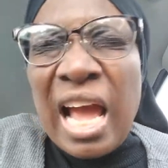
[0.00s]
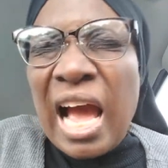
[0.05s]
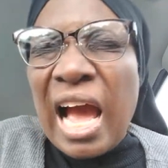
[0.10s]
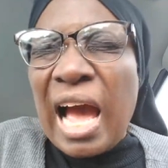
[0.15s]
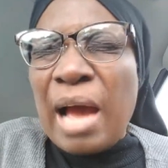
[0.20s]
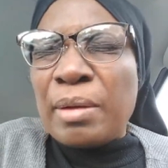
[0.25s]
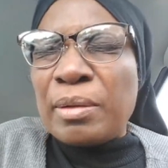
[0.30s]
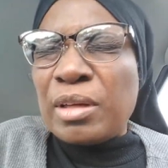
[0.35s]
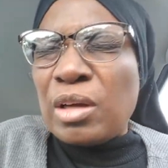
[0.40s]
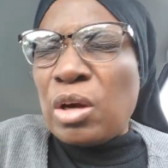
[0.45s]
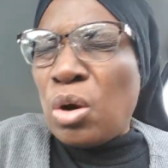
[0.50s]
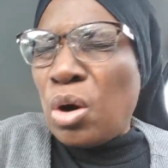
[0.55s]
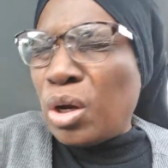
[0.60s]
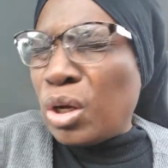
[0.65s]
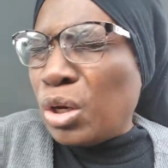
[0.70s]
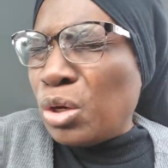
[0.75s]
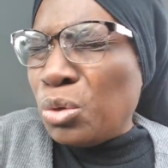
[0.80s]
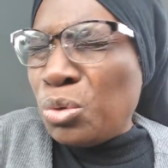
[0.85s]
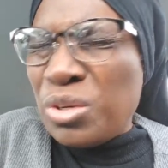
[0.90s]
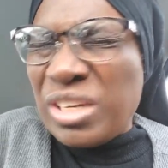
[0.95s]
I,
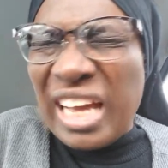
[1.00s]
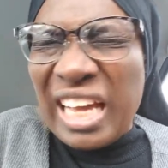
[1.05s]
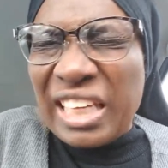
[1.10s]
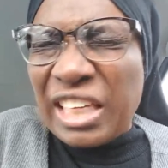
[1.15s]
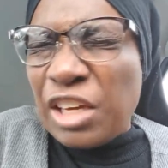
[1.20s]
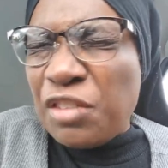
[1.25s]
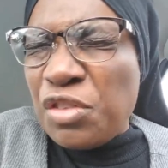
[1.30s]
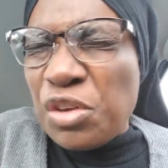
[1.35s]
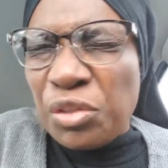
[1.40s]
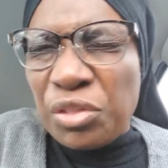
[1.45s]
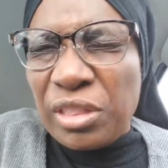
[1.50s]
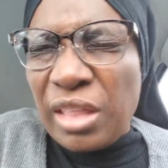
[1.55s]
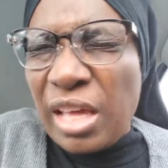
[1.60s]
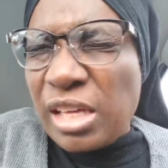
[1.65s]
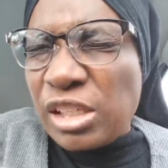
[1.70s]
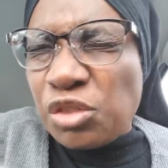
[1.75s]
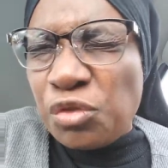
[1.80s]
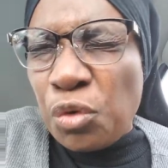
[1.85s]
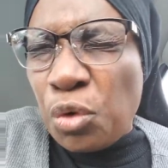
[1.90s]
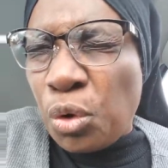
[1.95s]
hallelujah. I give you
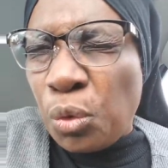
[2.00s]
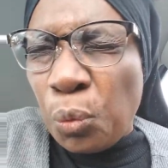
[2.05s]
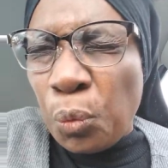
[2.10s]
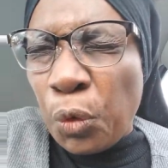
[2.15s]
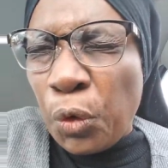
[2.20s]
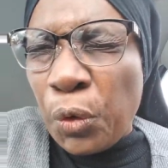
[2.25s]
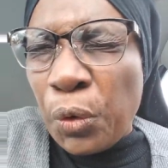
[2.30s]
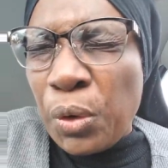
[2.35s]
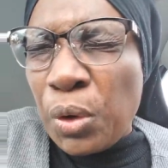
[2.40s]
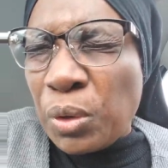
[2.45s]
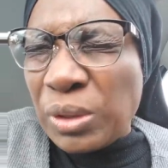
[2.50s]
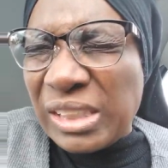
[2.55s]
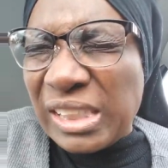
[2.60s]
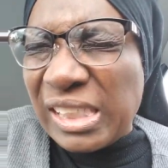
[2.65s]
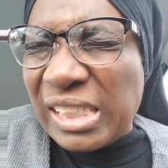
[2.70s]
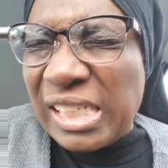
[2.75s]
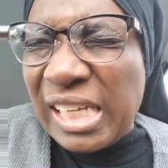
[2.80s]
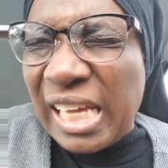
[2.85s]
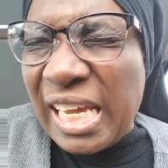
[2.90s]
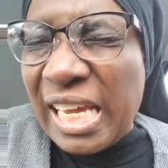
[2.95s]
thanks for a word on
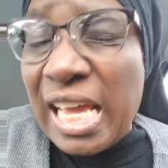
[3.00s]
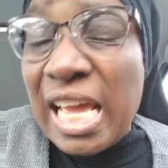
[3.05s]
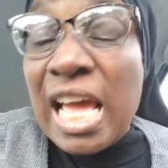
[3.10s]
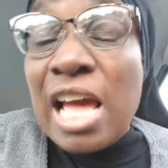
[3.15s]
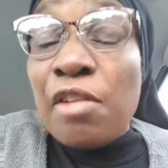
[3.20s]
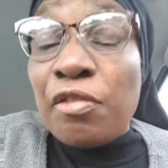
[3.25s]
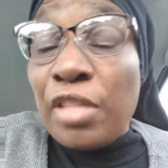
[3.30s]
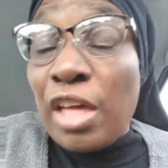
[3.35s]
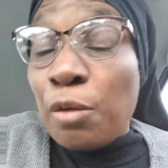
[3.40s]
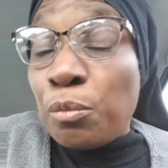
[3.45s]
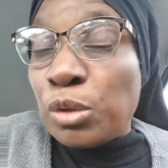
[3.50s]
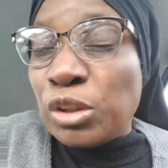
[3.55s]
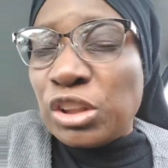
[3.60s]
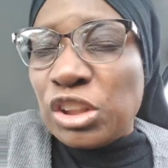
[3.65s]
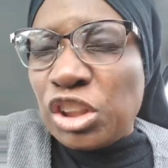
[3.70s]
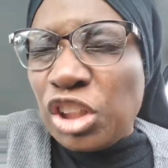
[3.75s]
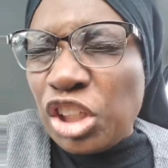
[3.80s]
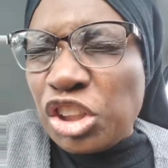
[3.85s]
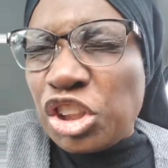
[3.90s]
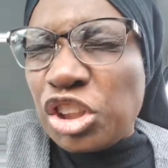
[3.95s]
today that will
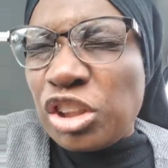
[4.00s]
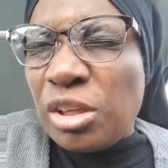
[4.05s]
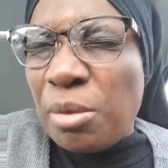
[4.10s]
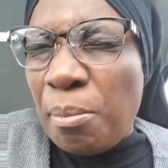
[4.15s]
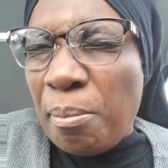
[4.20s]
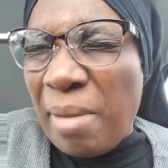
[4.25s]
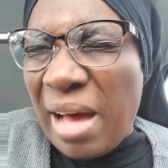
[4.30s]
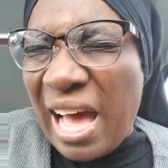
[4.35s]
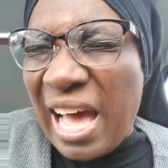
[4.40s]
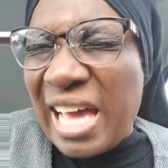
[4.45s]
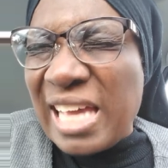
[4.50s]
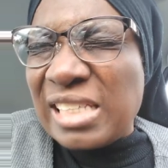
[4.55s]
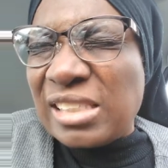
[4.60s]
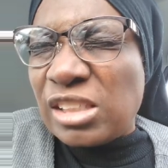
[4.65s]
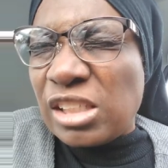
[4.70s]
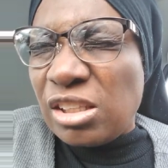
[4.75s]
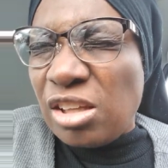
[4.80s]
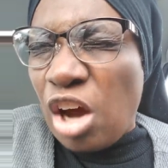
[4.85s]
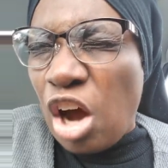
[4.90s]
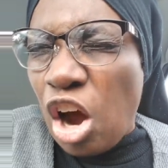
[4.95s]
touch the
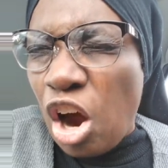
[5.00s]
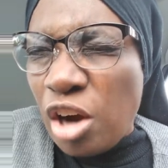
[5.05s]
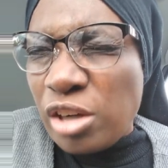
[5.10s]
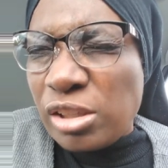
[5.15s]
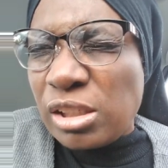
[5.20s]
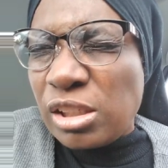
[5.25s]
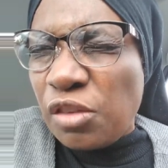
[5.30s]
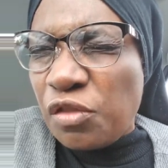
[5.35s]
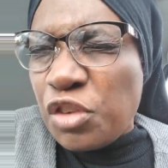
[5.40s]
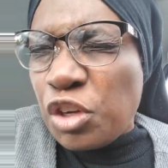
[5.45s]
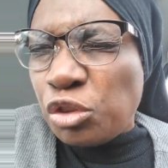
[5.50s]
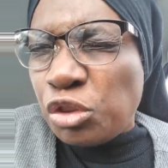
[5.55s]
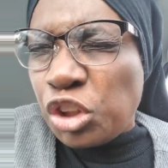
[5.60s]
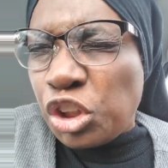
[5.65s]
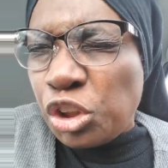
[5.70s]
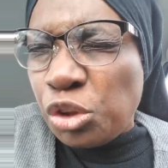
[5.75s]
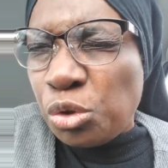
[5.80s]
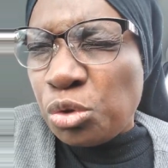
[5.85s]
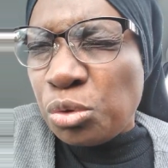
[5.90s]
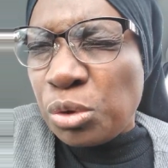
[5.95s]
minds and the hearts of your
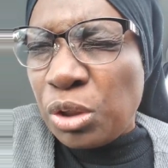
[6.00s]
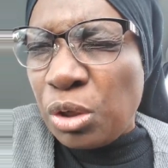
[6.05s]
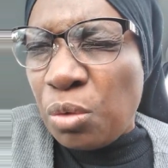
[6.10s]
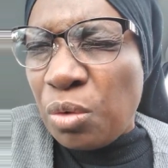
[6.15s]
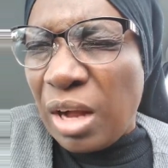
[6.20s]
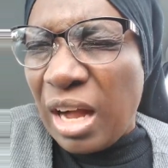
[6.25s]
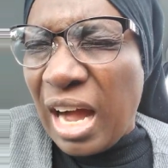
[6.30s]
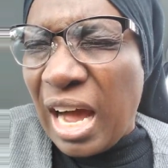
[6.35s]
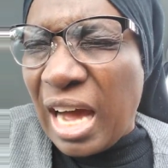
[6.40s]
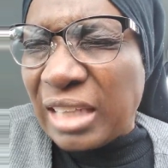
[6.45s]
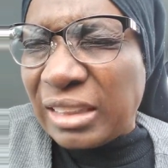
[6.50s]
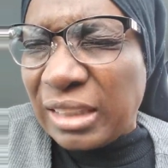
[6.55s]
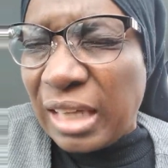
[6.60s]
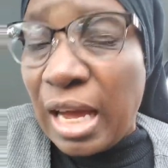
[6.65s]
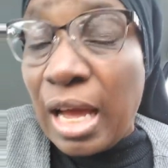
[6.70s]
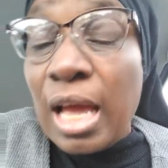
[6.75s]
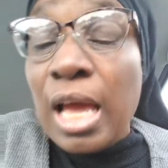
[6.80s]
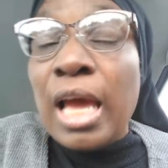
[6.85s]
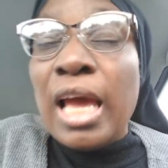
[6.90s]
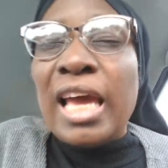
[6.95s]
children, oh God.
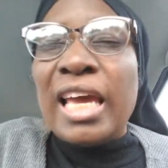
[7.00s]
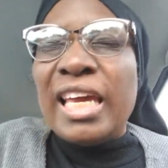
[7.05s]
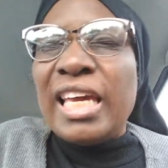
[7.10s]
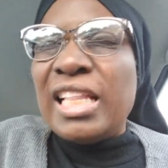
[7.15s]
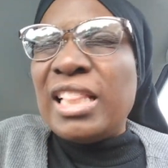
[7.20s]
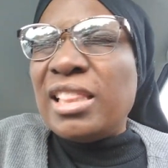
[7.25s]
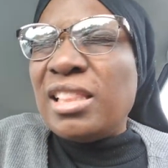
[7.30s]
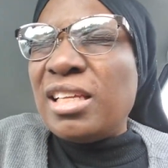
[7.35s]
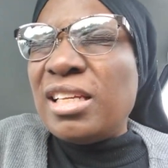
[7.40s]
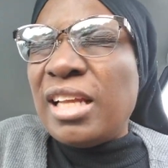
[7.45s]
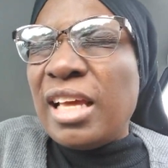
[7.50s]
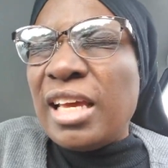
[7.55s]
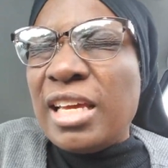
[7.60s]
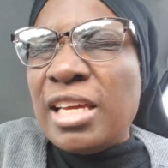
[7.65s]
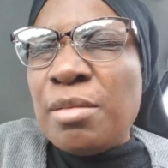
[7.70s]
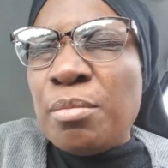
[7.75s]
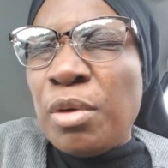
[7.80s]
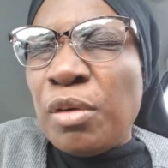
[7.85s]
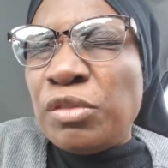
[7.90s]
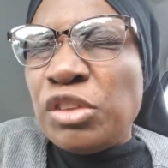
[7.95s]
In the
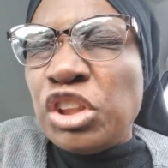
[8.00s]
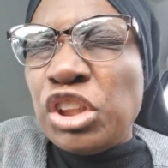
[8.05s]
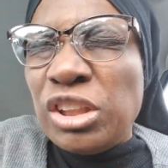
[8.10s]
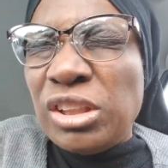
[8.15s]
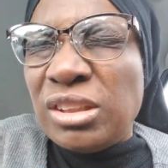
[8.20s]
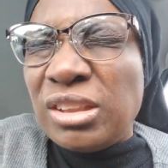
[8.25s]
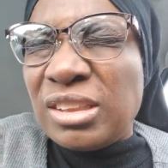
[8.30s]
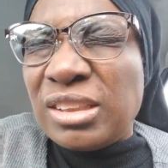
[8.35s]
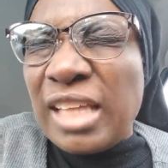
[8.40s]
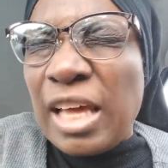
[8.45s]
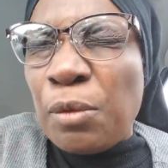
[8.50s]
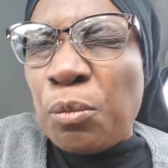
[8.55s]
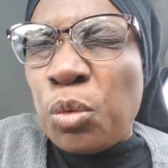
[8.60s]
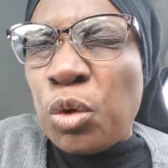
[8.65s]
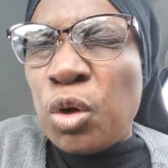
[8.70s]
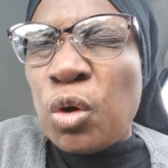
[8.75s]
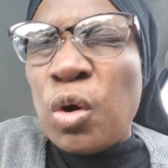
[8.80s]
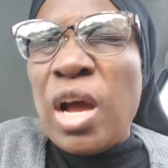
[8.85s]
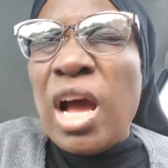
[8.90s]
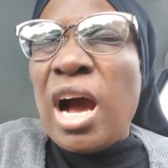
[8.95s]
name of Jesus, that
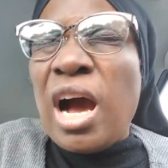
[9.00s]
will,